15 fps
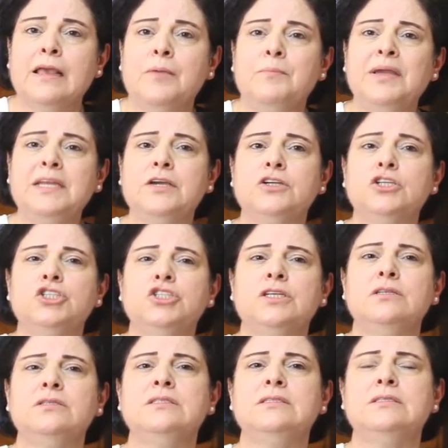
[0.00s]
Many
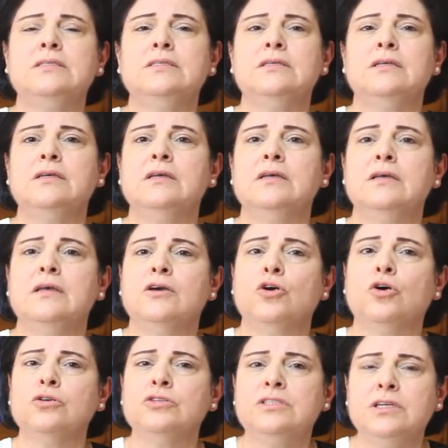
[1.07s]
Christians
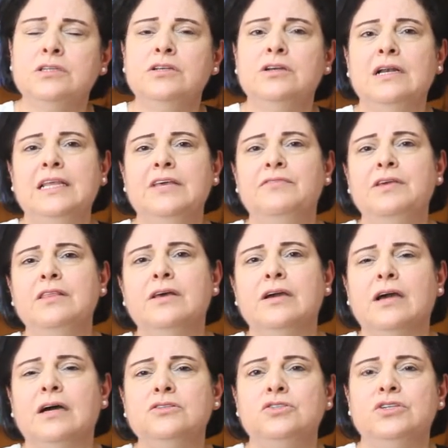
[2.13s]
consider leaving the
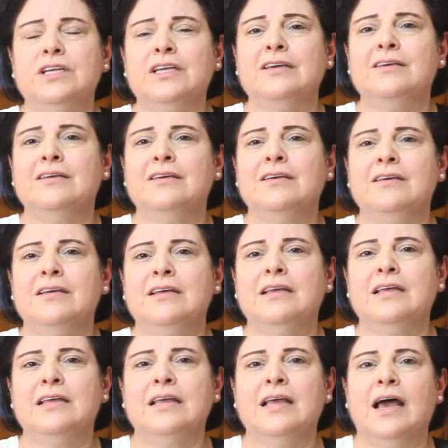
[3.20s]
country
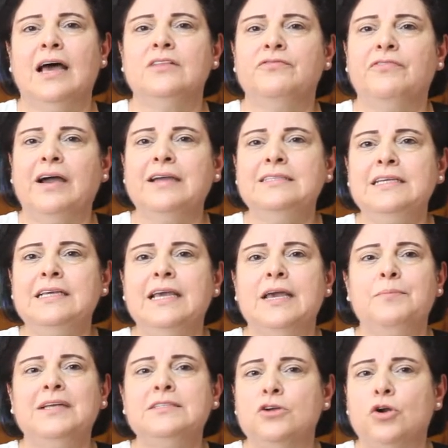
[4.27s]
and finding a
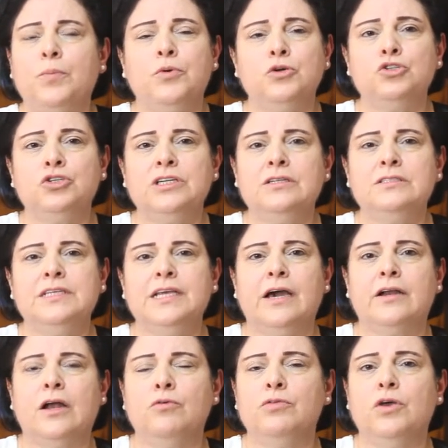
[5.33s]
better opportunity
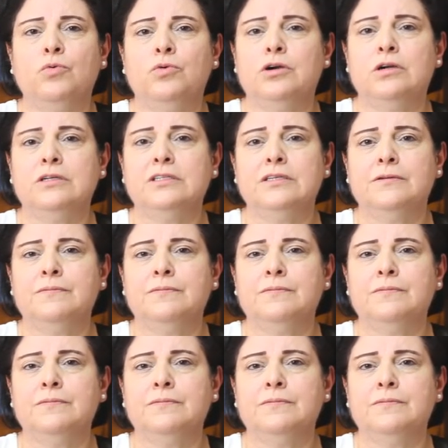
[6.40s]
around the world.